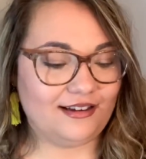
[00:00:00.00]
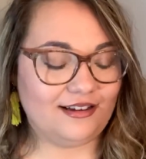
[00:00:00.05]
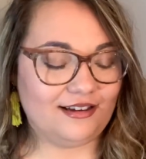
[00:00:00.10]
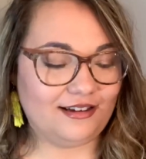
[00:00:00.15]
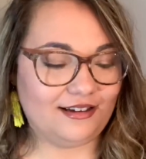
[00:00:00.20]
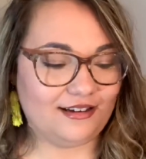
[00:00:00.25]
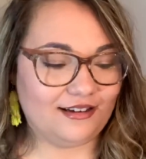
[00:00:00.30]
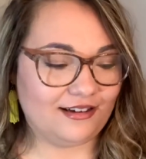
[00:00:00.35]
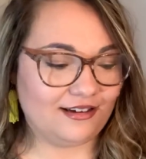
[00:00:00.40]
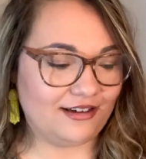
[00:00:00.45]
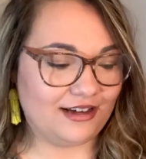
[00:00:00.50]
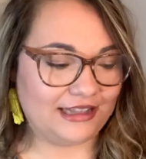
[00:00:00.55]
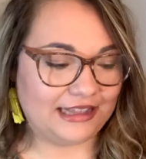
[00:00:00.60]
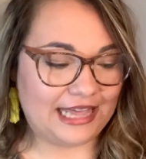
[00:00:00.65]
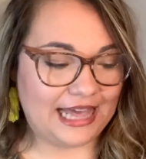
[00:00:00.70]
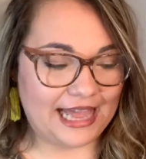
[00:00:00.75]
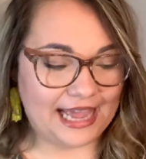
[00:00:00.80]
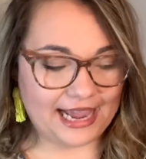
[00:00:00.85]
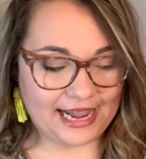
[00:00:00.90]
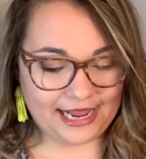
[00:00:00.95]

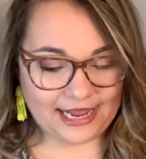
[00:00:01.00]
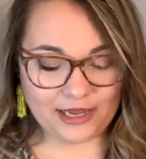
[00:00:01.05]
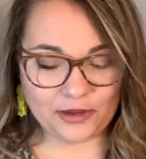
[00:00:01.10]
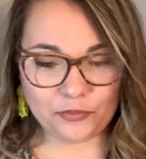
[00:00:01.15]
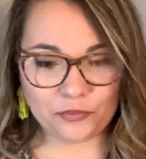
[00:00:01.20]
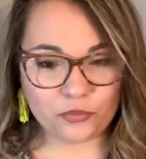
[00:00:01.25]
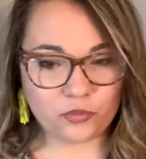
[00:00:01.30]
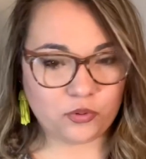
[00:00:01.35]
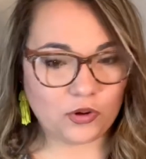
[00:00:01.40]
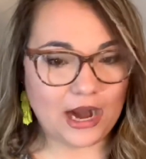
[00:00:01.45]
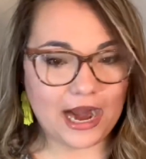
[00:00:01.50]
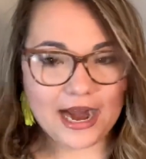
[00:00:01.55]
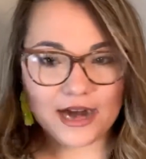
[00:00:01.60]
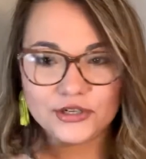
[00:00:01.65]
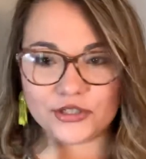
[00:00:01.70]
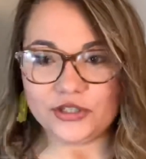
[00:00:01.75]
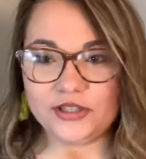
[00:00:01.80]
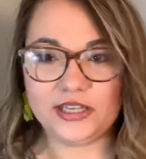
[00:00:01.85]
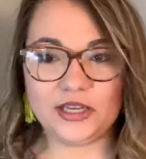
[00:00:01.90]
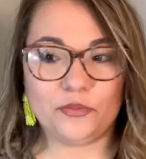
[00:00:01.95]
Like, prior
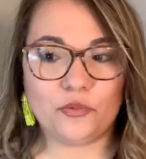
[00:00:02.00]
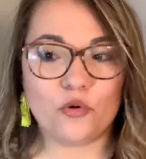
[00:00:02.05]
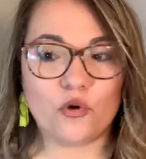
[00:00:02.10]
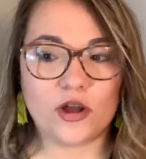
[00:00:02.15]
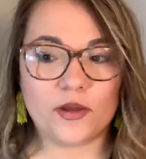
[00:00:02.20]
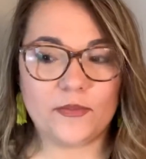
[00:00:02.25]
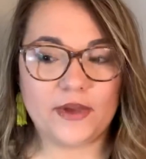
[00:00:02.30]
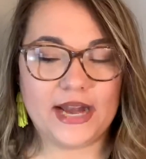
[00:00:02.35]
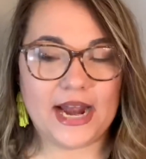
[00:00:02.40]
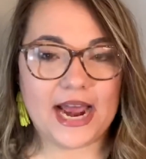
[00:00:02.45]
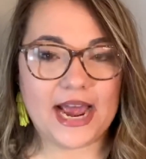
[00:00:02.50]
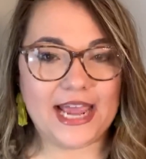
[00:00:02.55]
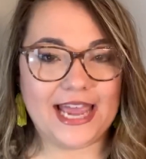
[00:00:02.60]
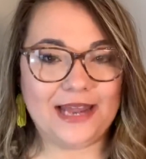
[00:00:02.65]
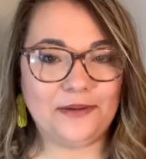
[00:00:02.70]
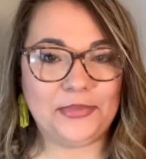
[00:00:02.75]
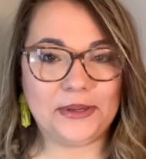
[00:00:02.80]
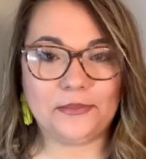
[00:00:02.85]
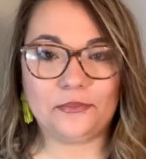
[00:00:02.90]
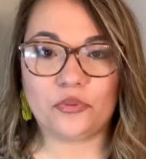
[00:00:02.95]
to the appointment, I
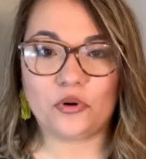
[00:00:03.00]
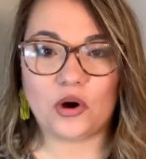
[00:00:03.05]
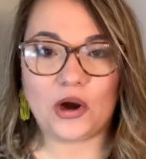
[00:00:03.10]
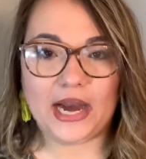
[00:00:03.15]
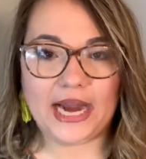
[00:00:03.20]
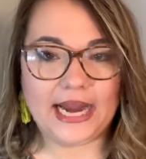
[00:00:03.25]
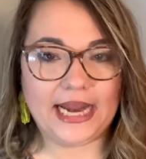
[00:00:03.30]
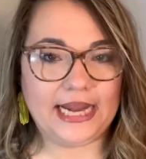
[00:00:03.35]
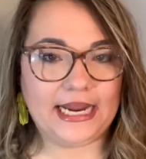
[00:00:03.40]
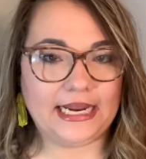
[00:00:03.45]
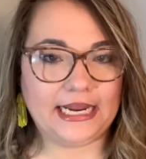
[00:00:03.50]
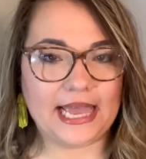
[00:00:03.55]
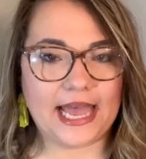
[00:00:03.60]
had been praying,